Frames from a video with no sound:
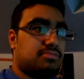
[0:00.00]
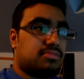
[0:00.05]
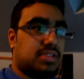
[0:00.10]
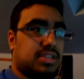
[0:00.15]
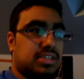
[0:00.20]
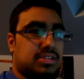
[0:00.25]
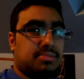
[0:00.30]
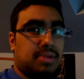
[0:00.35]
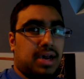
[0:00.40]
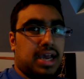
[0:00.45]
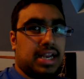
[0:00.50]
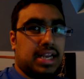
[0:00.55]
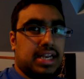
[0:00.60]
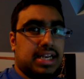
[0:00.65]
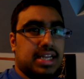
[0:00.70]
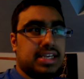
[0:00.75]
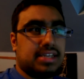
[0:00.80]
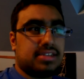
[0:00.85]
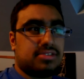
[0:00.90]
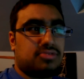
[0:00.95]
because mine and
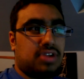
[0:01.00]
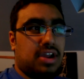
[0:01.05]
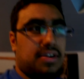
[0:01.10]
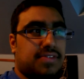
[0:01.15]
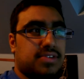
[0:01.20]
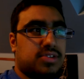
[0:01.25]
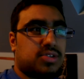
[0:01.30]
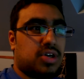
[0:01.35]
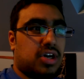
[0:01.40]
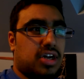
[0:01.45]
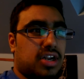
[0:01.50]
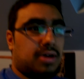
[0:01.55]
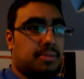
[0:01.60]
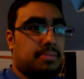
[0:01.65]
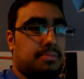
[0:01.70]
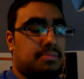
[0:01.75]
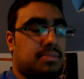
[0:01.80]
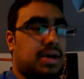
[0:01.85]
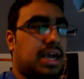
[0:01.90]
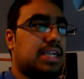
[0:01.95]
his graphics card are
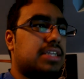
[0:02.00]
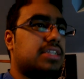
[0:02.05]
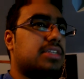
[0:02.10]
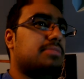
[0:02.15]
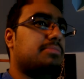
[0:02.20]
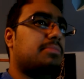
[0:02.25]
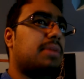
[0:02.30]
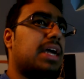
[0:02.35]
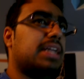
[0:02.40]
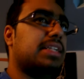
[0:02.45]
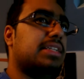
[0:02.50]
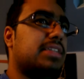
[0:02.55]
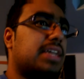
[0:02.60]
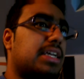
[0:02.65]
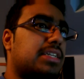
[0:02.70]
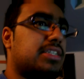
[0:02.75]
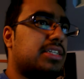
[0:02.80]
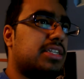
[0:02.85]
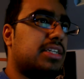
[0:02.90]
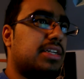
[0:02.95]
mine is
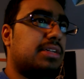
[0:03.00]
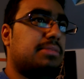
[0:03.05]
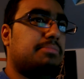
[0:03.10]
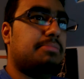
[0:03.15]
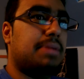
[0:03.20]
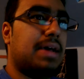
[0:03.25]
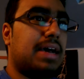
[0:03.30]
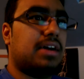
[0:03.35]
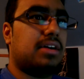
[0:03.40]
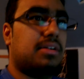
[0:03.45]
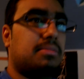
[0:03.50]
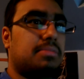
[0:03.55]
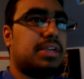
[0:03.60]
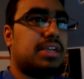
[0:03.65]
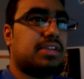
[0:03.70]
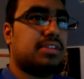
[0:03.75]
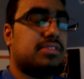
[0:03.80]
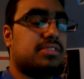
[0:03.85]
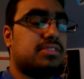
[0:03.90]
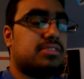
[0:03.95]
actually better,
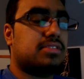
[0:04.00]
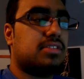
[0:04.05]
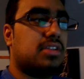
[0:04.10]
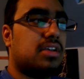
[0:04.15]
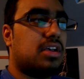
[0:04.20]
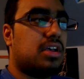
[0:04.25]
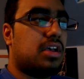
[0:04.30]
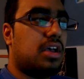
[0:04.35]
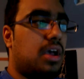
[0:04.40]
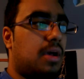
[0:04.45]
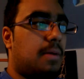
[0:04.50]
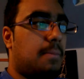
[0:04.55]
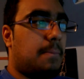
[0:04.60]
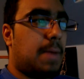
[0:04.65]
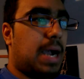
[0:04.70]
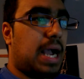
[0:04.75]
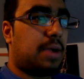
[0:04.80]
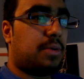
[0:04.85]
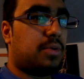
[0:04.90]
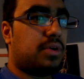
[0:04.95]
because
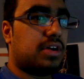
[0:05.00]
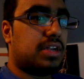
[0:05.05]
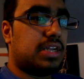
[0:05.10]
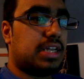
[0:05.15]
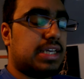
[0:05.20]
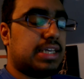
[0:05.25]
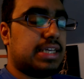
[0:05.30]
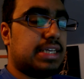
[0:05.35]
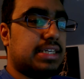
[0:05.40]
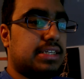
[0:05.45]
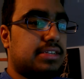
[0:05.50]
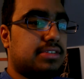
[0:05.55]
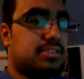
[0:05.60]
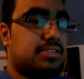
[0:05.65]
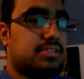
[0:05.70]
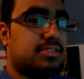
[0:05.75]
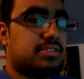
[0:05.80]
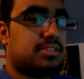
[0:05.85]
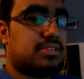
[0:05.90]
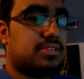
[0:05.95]
my one
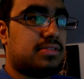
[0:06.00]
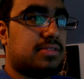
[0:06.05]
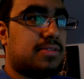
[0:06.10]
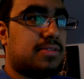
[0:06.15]
is